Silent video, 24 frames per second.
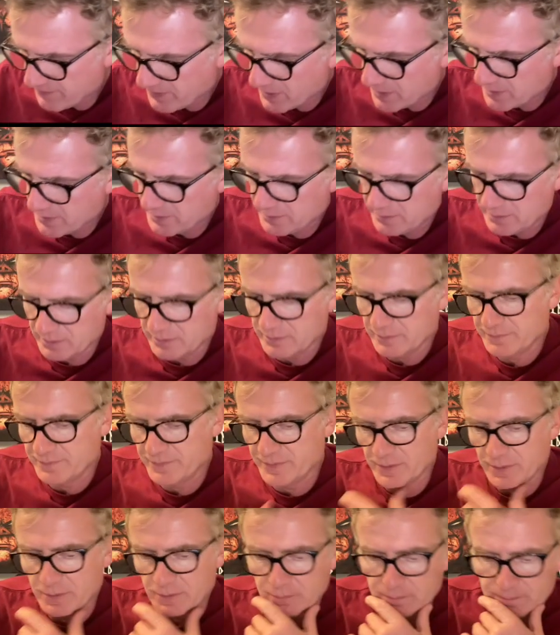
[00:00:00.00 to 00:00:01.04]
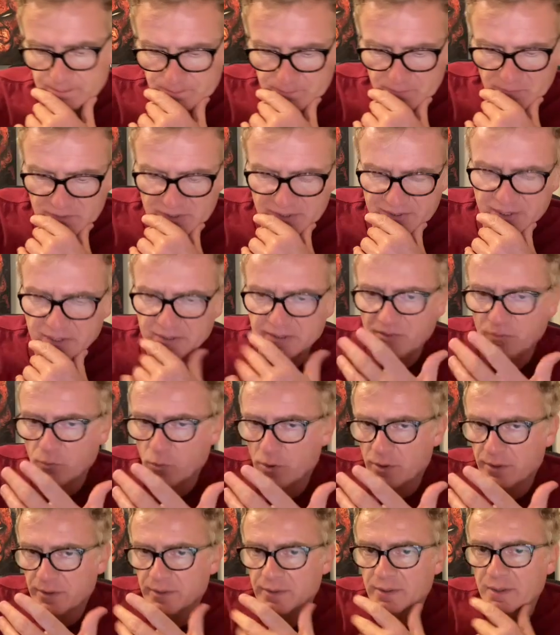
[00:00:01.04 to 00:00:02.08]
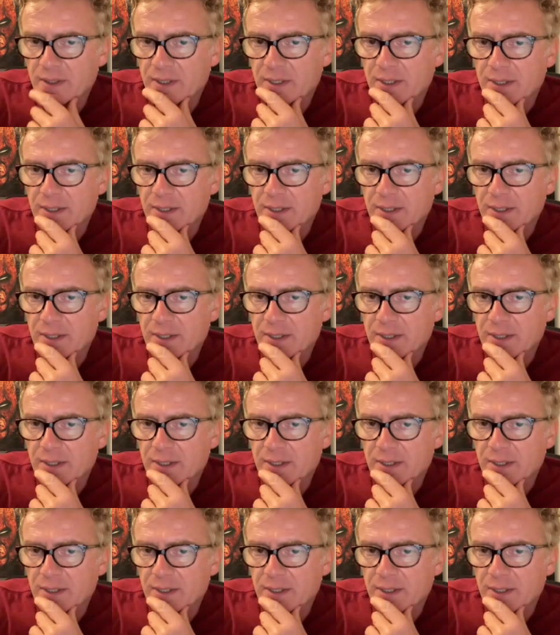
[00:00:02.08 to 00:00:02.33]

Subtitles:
fighting, of detective work.